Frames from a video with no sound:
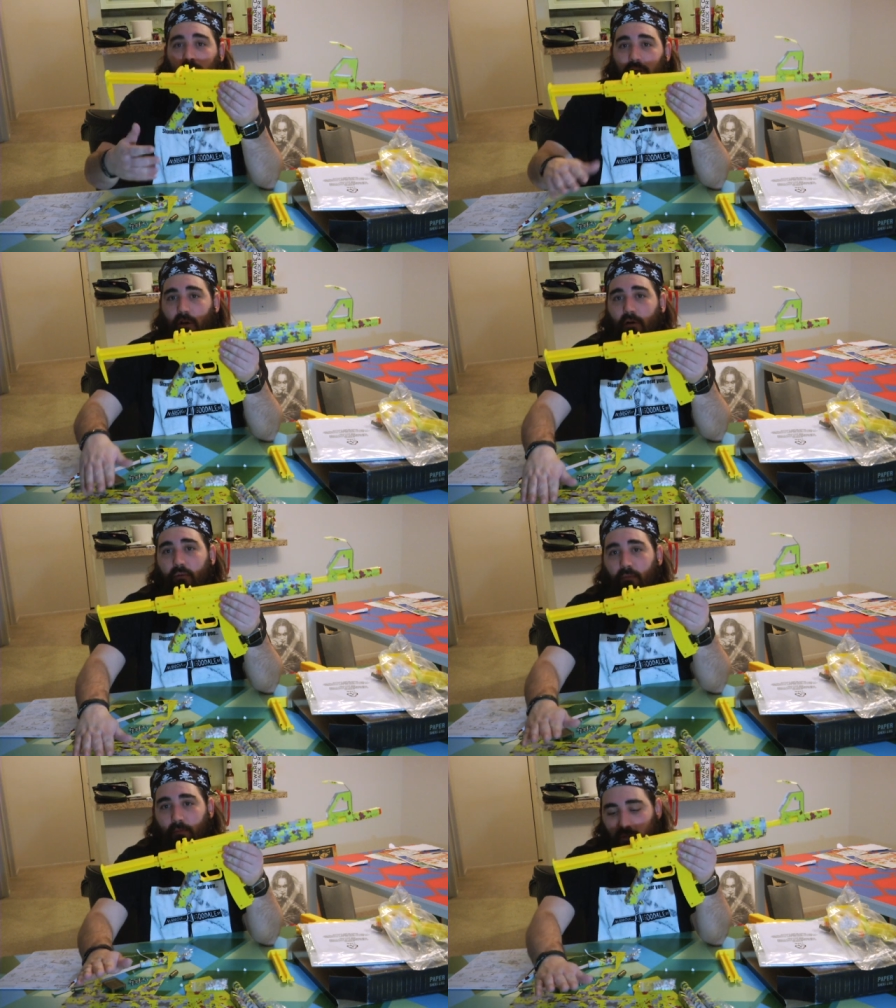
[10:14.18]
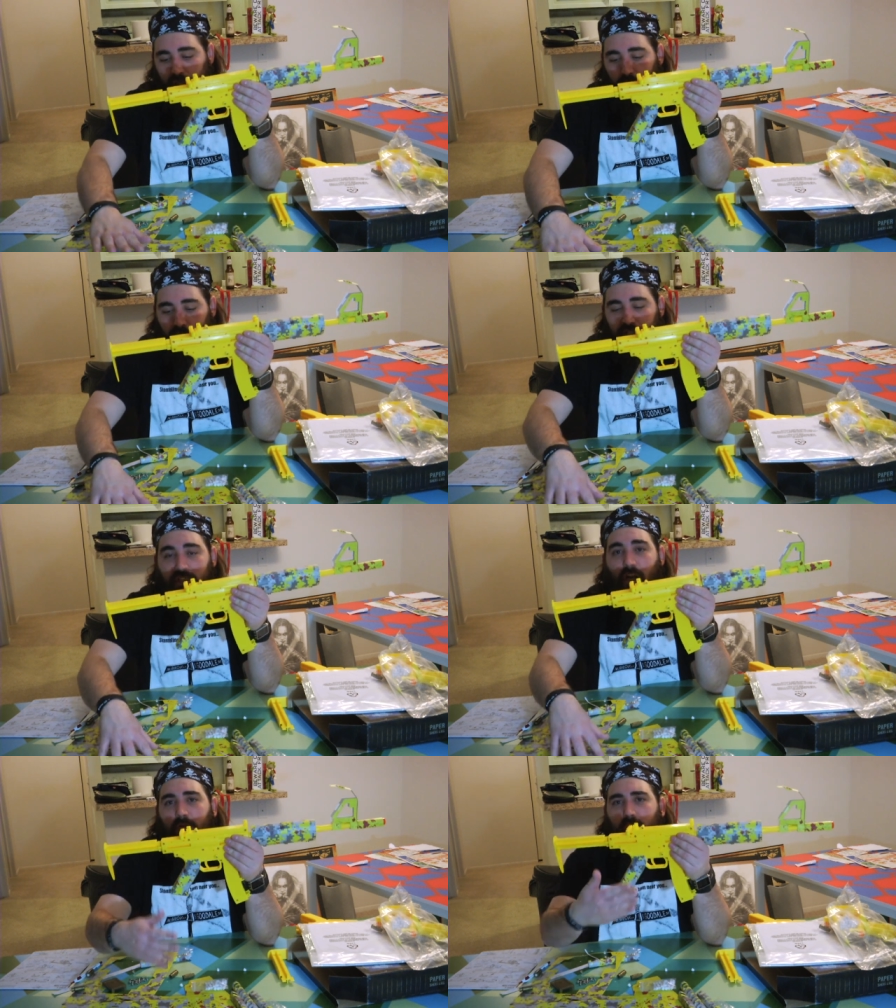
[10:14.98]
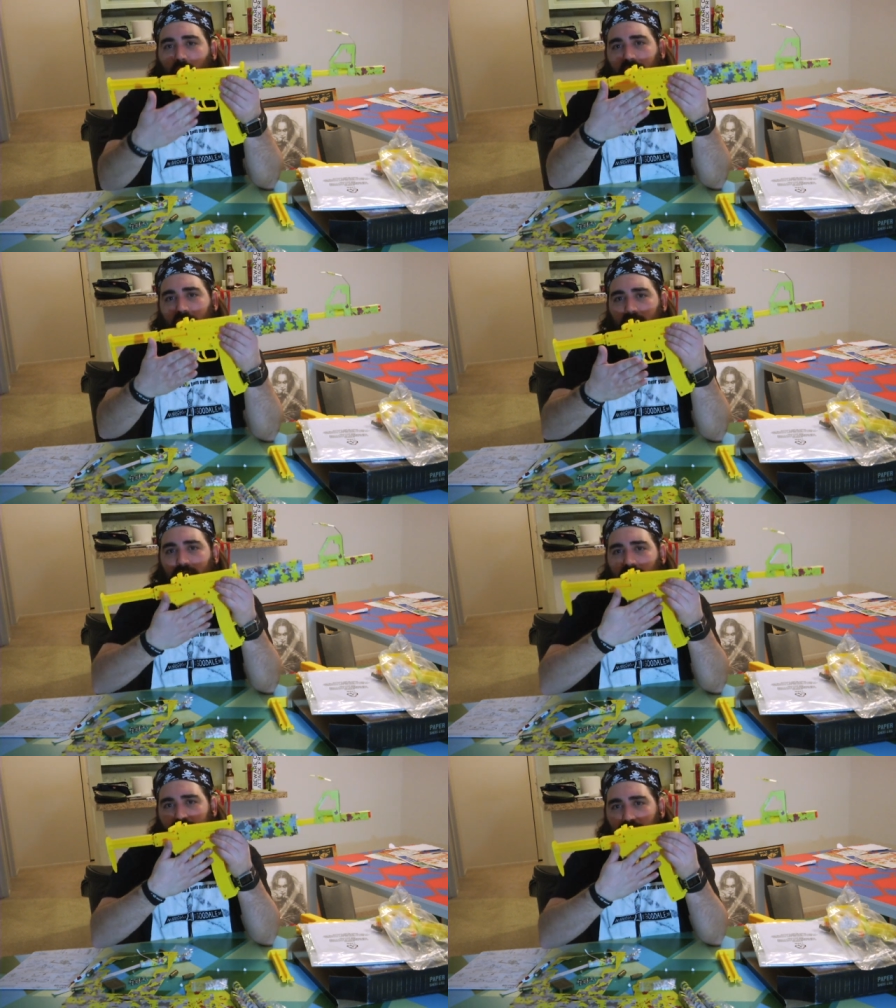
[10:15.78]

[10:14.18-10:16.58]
you know, putting one of these cardboard things on